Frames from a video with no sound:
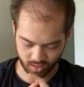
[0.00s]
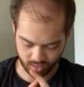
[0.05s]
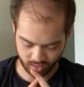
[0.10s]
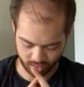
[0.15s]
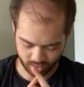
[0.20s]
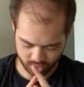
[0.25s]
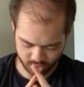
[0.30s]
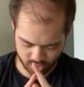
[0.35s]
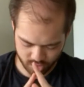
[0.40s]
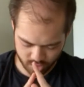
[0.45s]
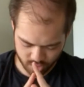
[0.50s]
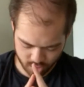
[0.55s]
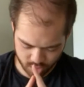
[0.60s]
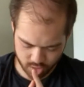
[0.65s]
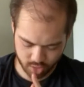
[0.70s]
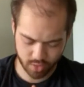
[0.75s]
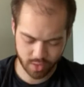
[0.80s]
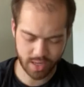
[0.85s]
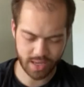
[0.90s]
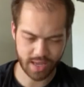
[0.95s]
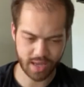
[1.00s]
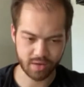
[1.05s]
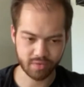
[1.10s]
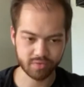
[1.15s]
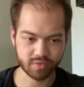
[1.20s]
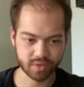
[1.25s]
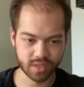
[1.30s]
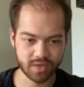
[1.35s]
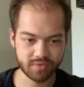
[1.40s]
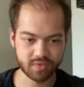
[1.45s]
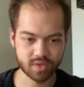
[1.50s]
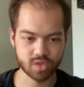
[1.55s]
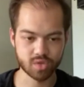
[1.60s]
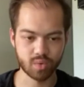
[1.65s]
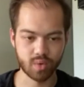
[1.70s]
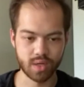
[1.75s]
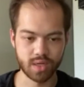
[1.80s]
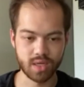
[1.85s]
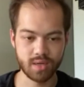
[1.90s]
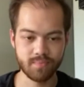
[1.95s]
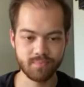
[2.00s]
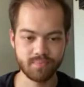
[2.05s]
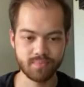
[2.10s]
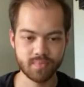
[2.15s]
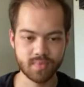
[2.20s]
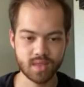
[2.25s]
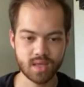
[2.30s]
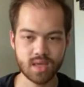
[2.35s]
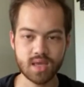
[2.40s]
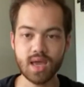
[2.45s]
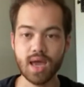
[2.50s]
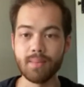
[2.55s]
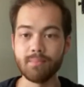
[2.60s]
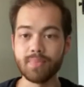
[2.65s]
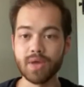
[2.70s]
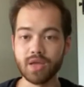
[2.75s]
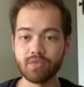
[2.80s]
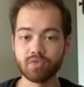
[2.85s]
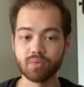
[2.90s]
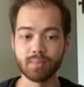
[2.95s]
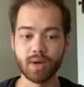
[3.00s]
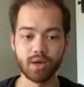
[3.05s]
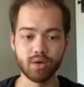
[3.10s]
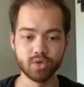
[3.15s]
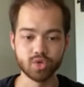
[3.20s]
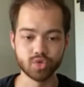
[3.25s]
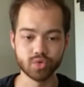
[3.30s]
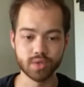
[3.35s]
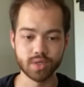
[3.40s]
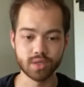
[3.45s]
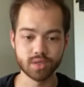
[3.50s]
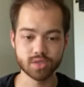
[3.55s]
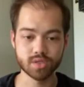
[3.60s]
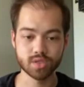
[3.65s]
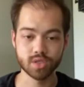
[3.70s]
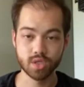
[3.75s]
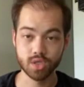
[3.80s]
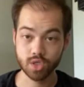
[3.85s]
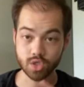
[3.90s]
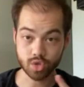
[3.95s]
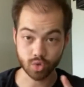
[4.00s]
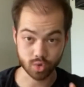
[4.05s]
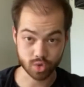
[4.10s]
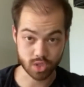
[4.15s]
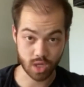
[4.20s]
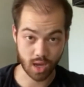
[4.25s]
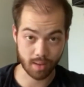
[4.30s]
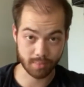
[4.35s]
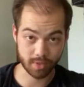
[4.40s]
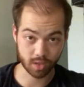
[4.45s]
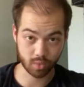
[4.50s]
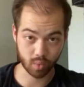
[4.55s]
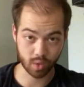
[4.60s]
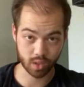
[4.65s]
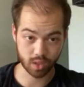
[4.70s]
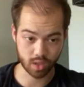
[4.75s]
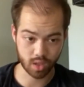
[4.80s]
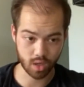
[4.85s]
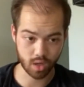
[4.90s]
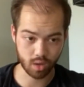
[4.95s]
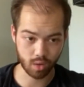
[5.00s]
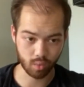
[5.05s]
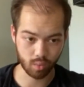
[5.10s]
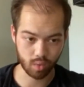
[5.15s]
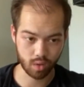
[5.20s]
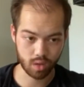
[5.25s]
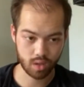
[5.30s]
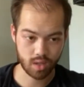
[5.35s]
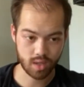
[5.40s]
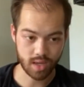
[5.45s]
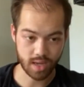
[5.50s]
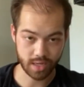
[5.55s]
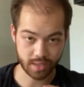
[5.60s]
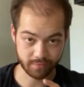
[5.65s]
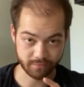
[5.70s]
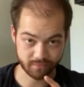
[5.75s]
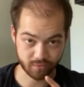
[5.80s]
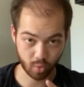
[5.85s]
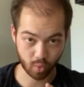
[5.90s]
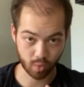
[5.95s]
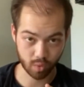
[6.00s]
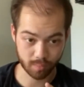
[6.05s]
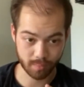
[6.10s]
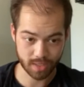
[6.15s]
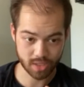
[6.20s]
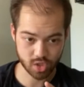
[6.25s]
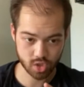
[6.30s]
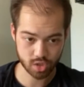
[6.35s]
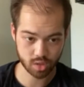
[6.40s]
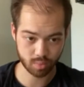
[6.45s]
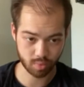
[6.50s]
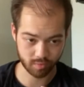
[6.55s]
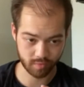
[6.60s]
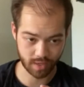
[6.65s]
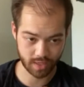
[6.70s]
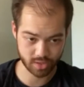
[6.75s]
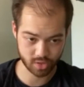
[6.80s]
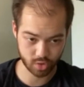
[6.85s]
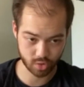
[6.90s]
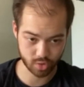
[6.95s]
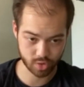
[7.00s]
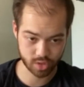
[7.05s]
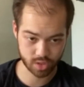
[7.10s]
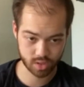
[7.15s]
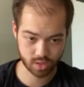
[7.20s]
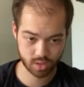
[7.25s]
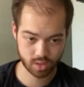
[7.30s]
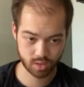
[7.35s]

I should have left the 20 and paid for my own drinks, told Dominic where to go, and informed my supervisors.